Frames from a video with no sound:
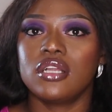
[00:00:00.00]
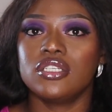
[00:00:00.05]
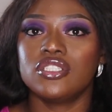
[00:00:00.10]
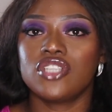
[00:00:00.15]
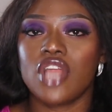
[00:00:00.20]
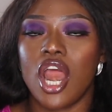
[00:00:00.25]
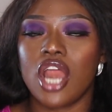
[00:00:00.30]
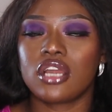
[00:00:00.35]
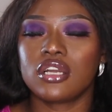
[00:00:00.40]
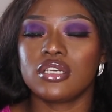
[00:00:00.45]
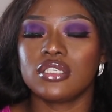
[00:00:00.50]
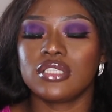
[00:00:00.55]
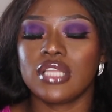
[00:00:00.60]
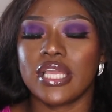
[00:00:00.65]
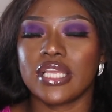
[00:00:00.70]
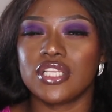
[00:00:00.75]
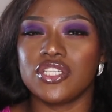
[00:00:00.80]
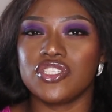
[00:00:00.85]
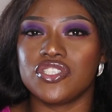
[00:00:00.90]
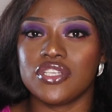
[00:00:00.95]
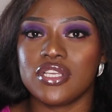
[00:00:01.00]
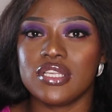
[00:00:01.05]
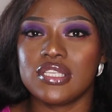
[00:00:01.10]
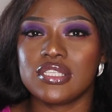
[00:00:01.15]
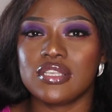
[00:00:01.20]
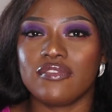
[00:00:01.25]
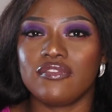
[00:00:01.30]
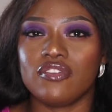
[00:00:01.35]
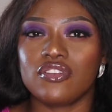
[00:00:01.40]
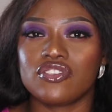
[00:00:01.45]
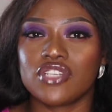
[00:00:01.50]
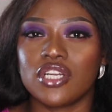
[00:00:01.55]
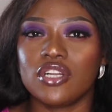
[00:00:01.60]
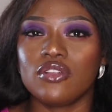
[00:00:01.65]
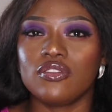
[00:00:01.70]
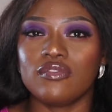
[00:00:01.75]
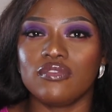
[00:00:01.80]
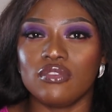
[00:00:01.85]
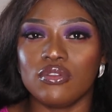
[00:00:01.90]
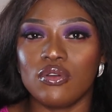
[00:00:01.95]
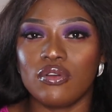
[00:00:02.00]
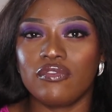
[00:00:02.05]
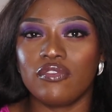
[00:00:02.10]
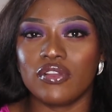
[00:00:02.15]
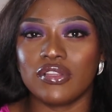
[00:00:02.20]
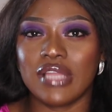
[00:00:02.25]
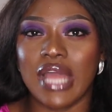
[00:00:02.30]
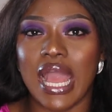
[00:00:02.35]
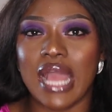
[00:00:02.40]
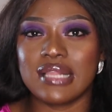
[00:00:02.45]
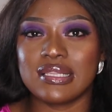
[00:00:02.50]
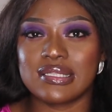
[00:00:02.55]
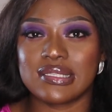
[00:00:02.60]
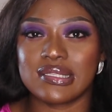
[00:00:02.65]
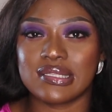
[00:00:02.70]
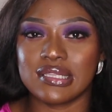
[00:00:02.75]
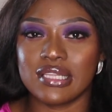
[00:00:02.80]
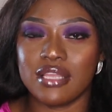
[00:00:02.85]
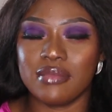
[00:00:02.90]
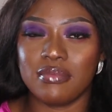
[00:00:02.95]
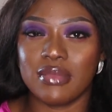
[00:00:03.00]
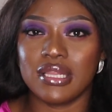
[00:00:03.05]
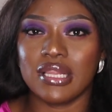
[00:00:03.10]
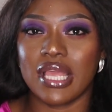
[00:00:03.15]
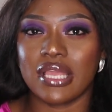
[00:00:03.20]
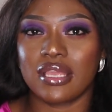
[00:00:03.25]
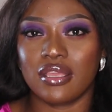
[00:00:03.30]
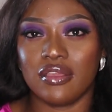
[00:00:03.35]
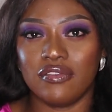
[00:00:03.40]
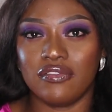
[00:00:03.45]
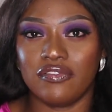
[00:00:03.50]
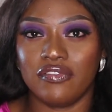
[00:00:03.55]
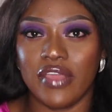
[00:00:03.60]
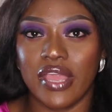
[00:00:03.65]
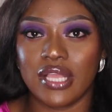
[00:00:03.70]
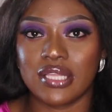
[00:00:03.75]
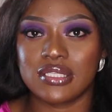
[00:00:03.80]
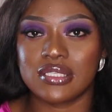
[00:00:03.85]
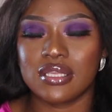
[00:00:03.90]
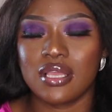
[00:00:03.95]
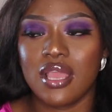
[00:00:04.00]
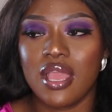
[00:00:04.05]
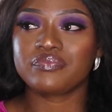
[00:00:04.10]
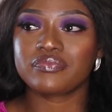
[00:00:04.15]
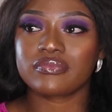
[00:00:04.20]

darker like jeans if you're trying to look for that slimming like effect.